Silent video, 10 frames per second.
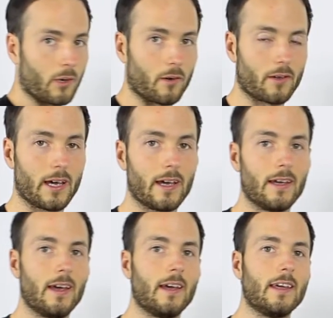growth,
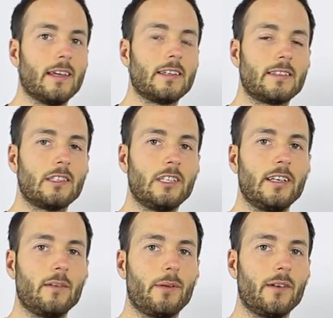okay? Is the
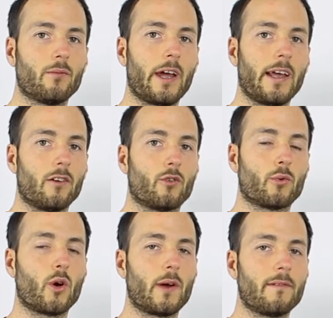GDP rate
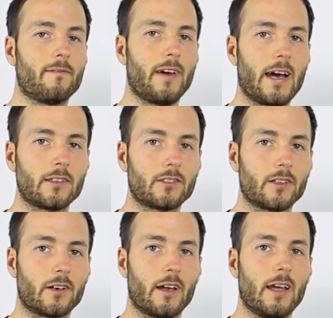growing
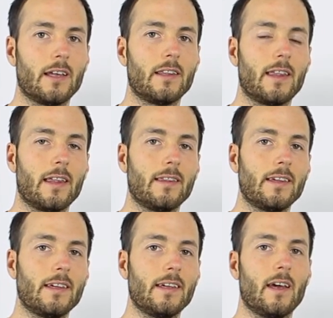faster than
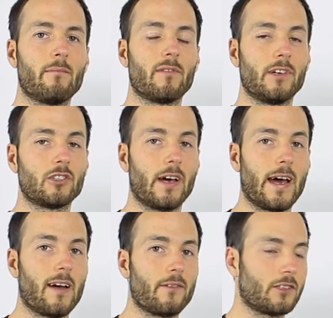the provincial
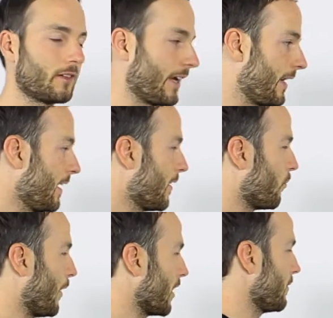average, okay?
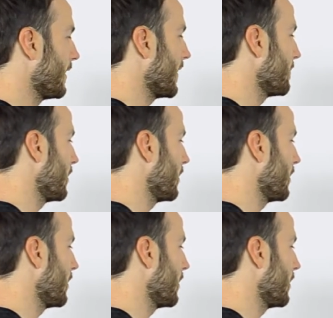Why do we care